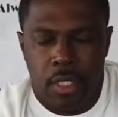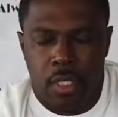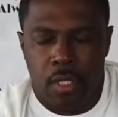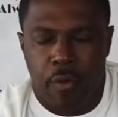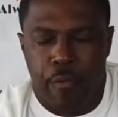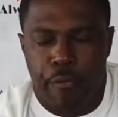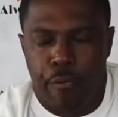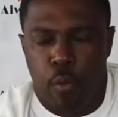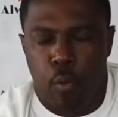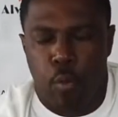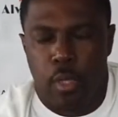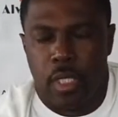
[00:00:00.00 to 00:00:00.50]

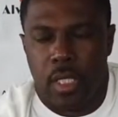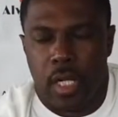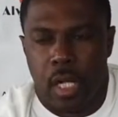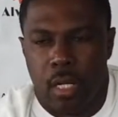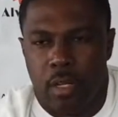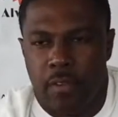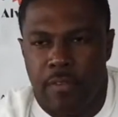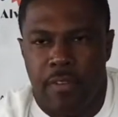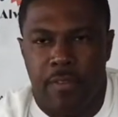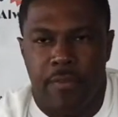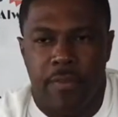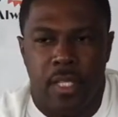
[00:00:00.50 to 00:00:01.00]
$40,
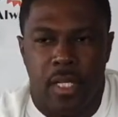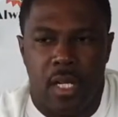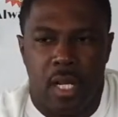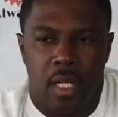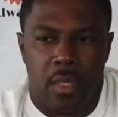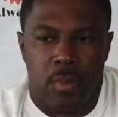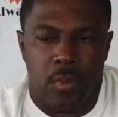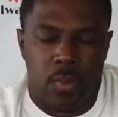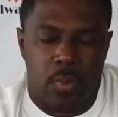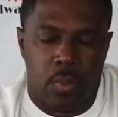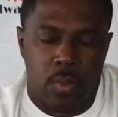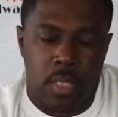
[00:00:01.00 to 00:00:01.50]

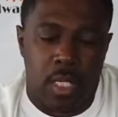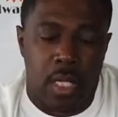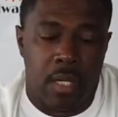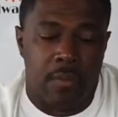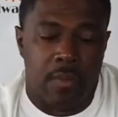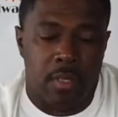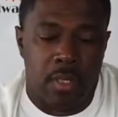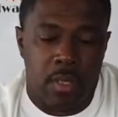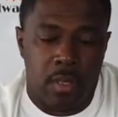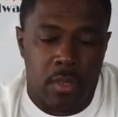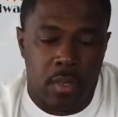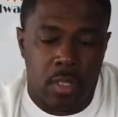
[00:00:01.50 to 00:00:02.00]
$50 one,
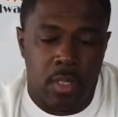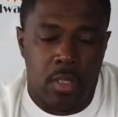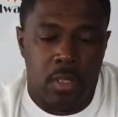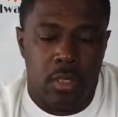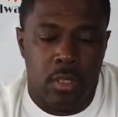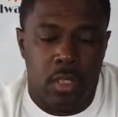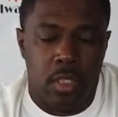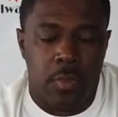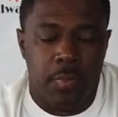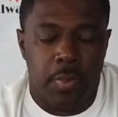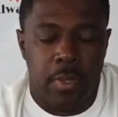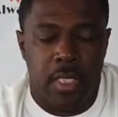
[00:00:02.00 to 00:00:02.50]
whatever.
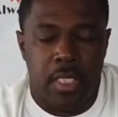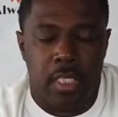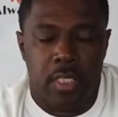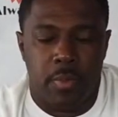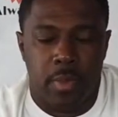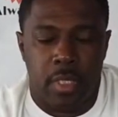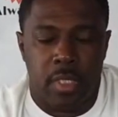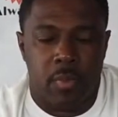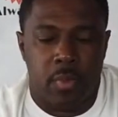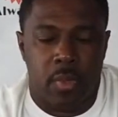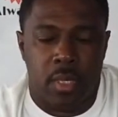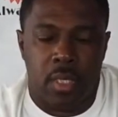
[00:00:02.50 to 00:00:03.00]
You spend this
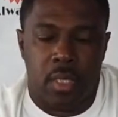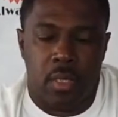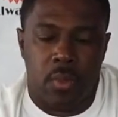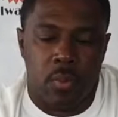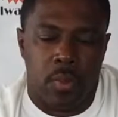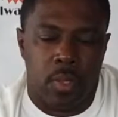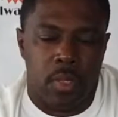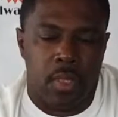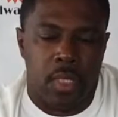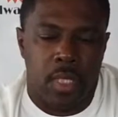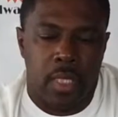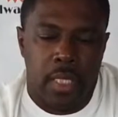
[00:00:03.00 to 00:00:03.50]
much money on
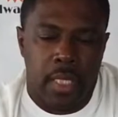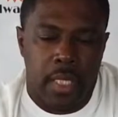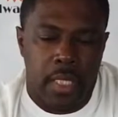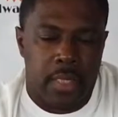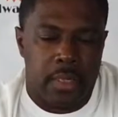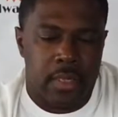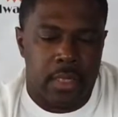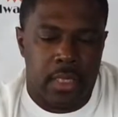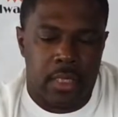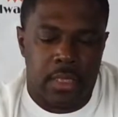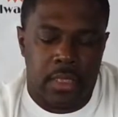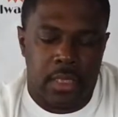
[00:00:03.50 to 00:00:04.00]
one,
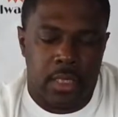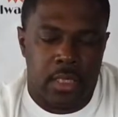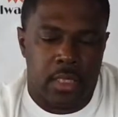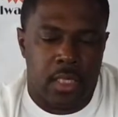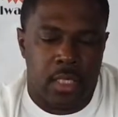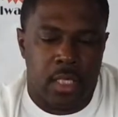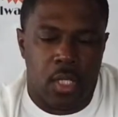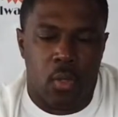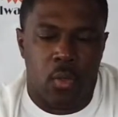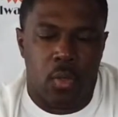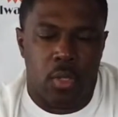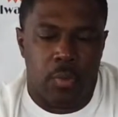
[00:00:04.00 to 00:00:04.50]
it's
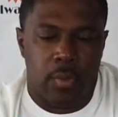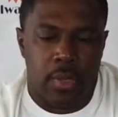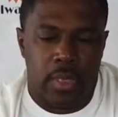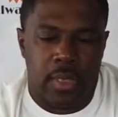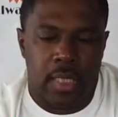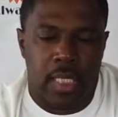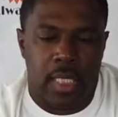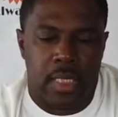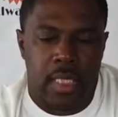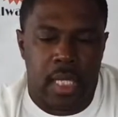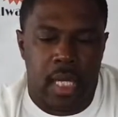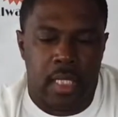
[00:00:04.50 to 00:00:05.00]
just loaded
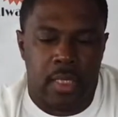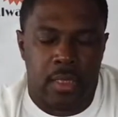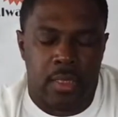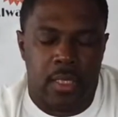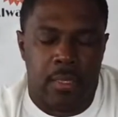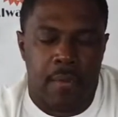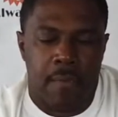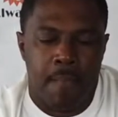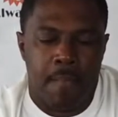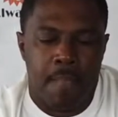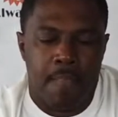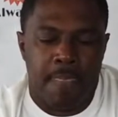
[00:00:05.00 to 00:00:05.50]
with
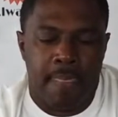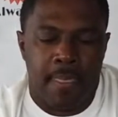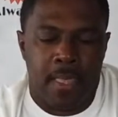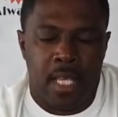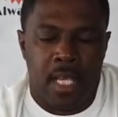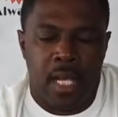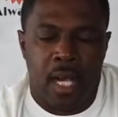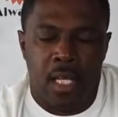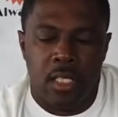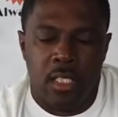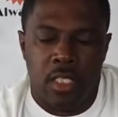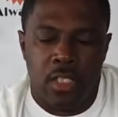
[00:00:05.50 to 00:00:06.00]
technology.
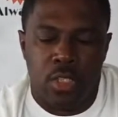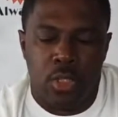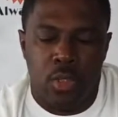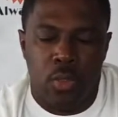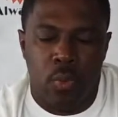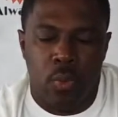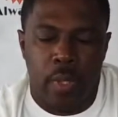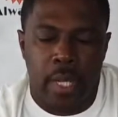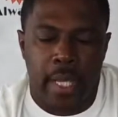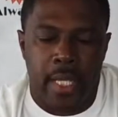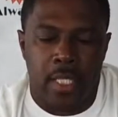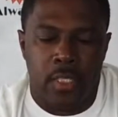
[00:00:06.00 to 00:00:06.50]
The other
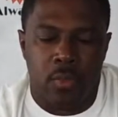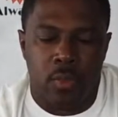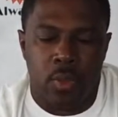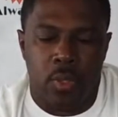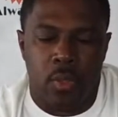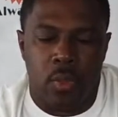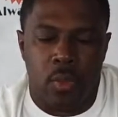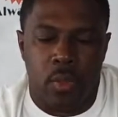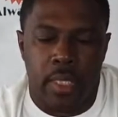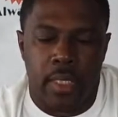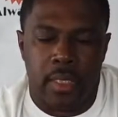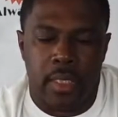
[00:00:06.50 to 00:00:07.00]
two ways,
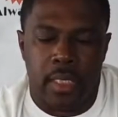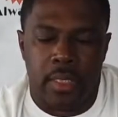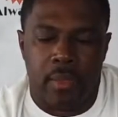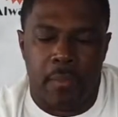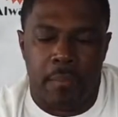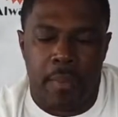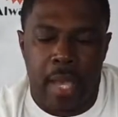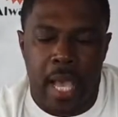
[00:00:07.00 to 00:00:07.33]
real quick, that the